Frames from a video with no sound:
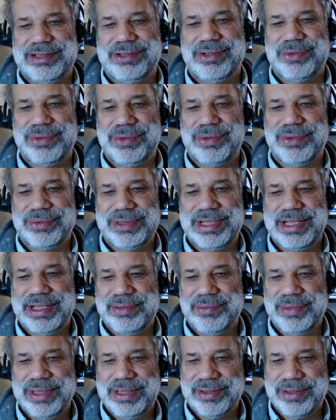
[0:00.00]
oh,
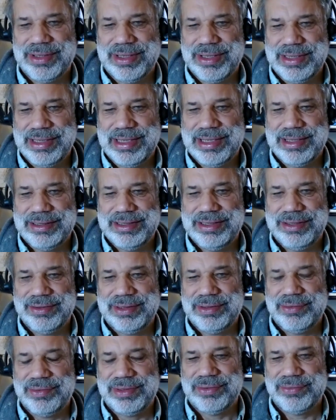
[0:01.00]
okay, we are again
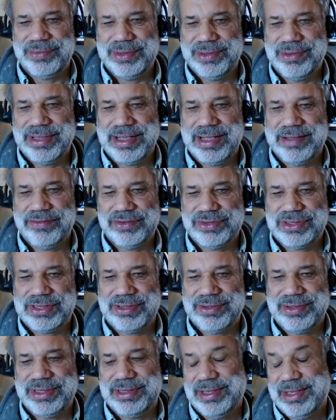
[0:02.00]
dealing with a real
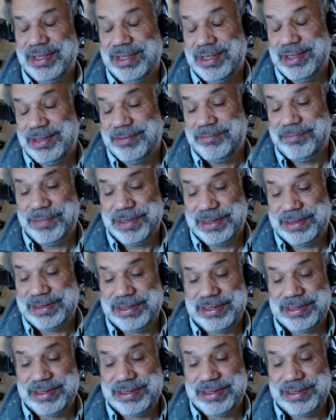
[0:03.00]
adversary. But